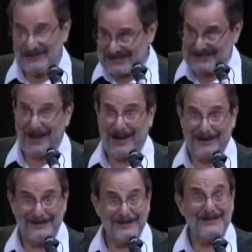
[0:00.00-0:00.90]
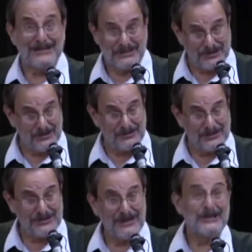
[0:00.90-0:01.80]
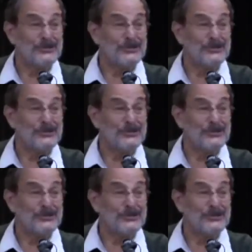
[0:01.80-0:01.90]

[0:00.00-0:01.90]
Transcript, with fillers: are assigned in school,